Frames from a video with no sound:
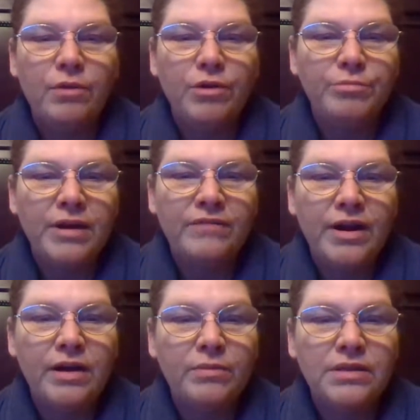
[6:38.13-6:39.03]
with my
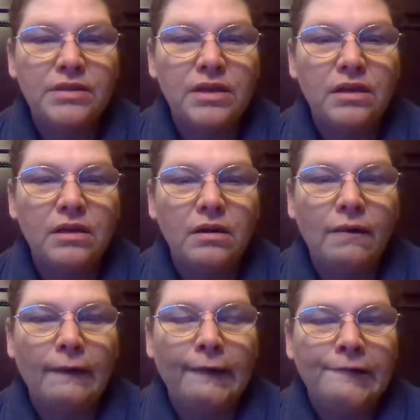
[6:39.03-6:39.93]
vitamin D.
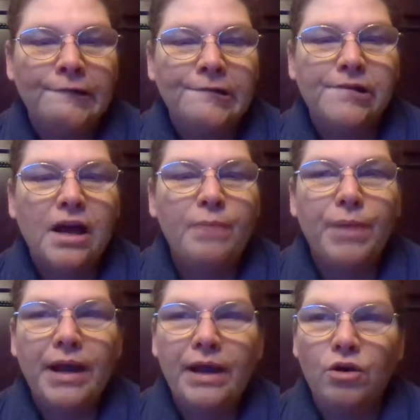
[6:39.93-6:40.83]
I
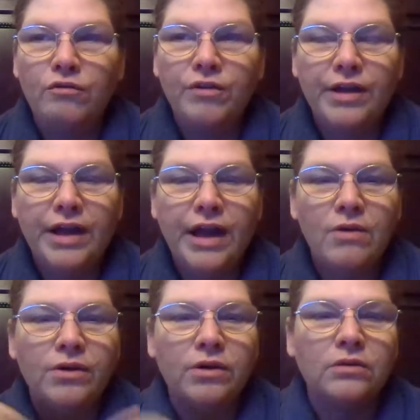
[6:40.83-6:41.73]
buy it over the
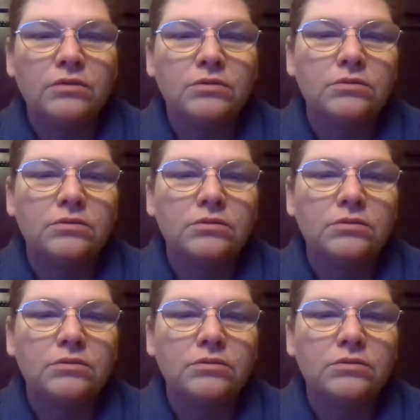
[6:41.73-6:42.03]
counter.